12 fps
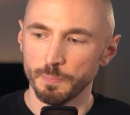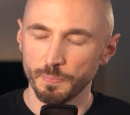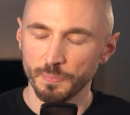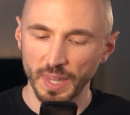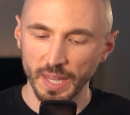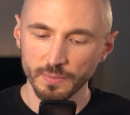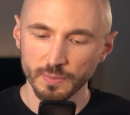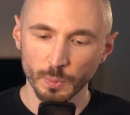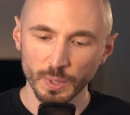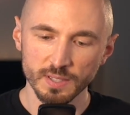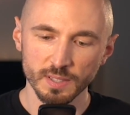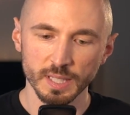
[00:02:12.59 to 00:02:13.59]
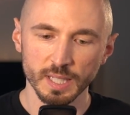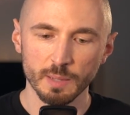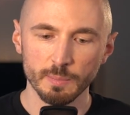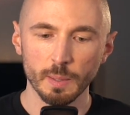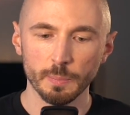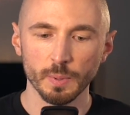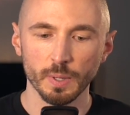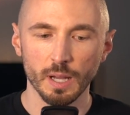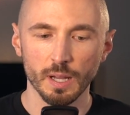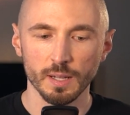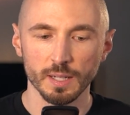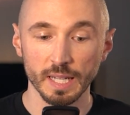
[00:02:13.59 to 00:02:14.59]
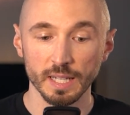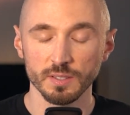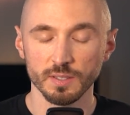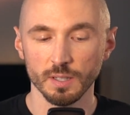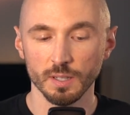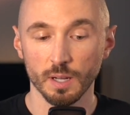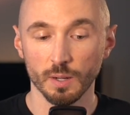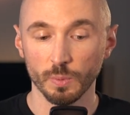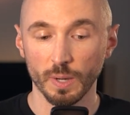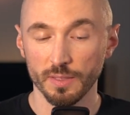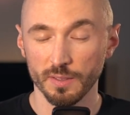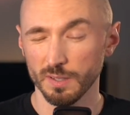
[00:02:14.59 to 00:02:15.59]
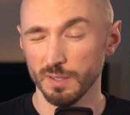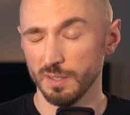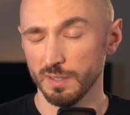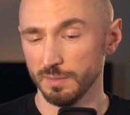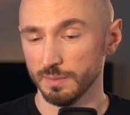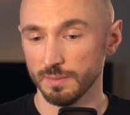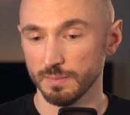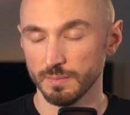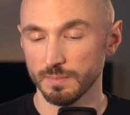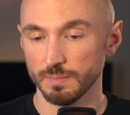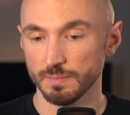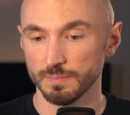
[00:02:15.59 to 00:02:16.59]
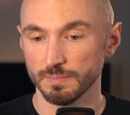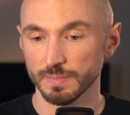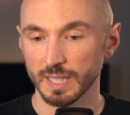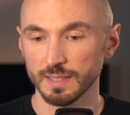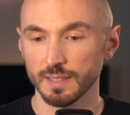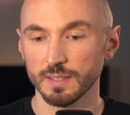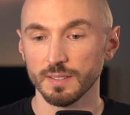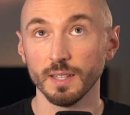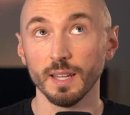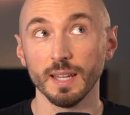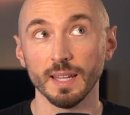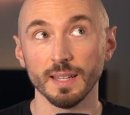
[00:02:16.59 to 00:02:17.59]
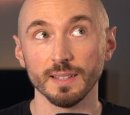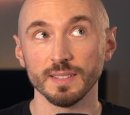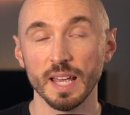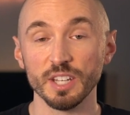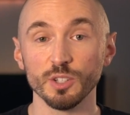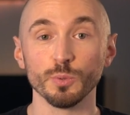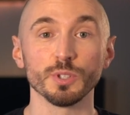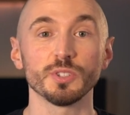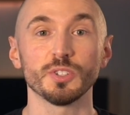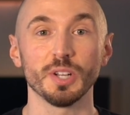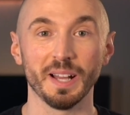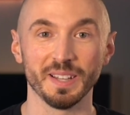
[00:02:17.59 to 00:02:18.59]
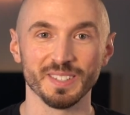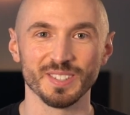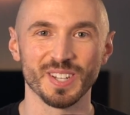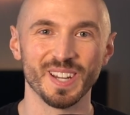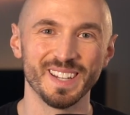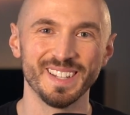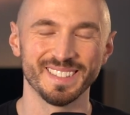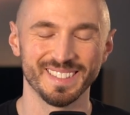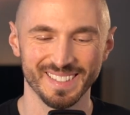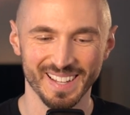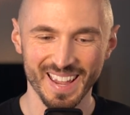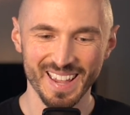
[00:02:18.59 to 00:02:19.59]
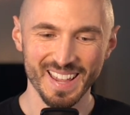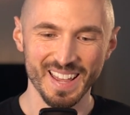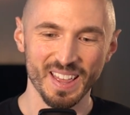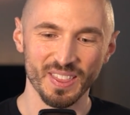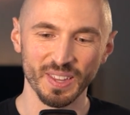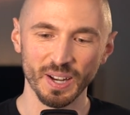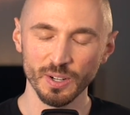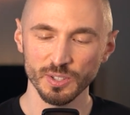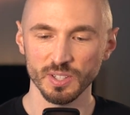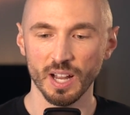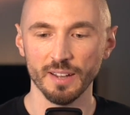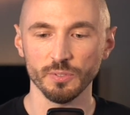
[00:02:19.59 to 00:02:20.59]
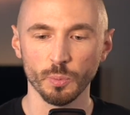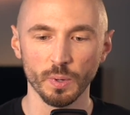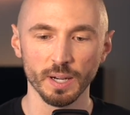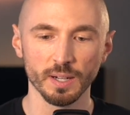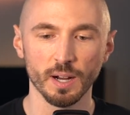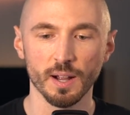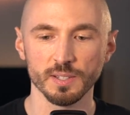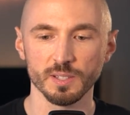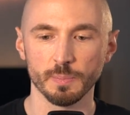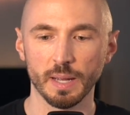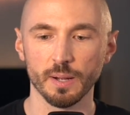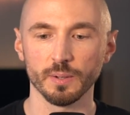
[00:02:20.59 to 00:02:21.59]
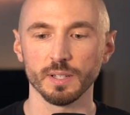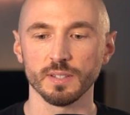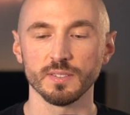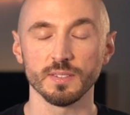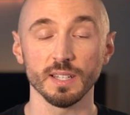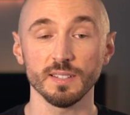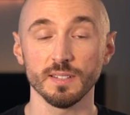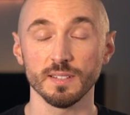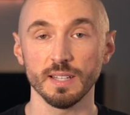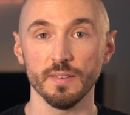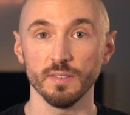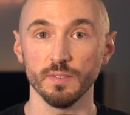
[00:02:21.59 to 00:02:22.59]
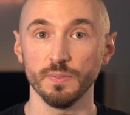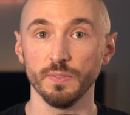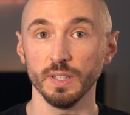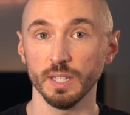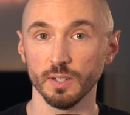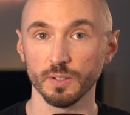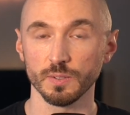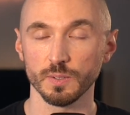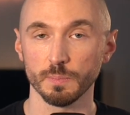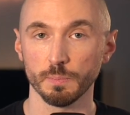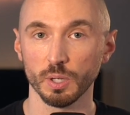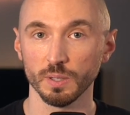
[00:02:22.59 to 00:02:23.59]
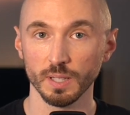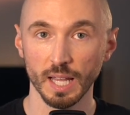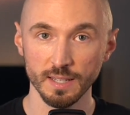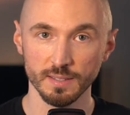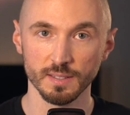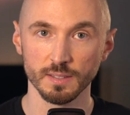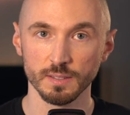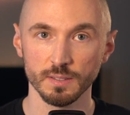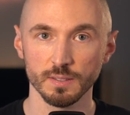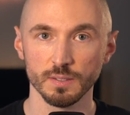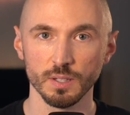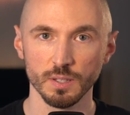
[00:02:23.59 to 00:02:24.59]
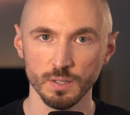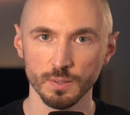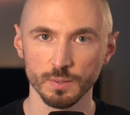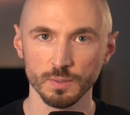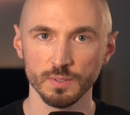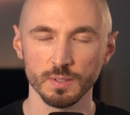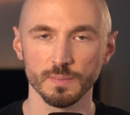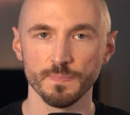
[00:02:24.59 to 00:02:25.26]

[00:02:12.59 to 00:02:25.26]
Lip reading: They've recently come up against a rather, let's say, tenuous challenge. Their software costs about 6 to 7 figures per license to use.